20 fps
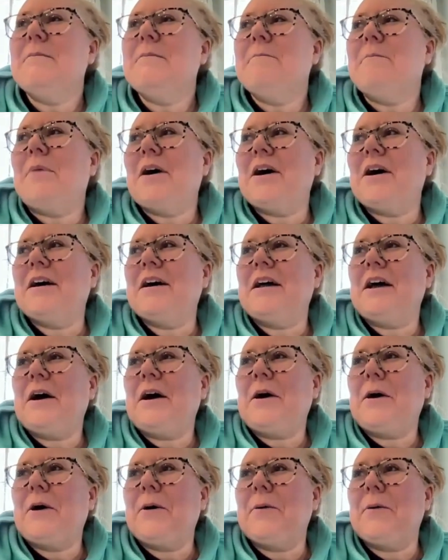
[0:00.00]
But
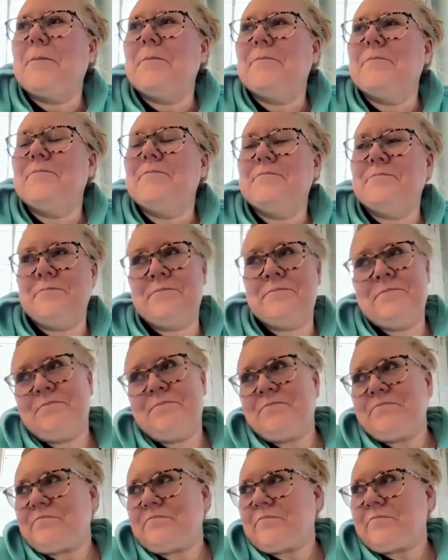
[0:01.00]

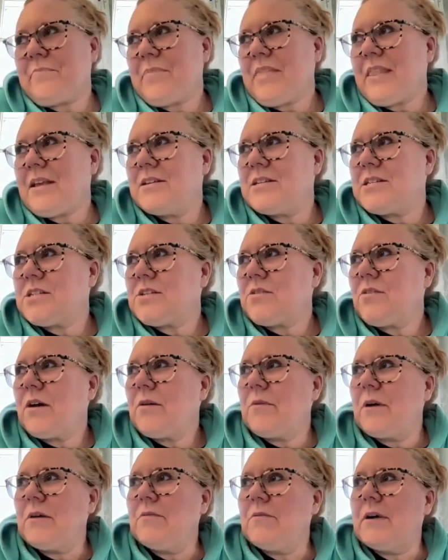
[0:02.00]
so
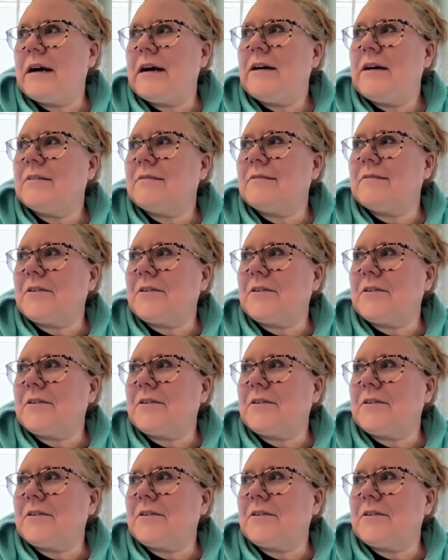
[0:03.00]
I went, well,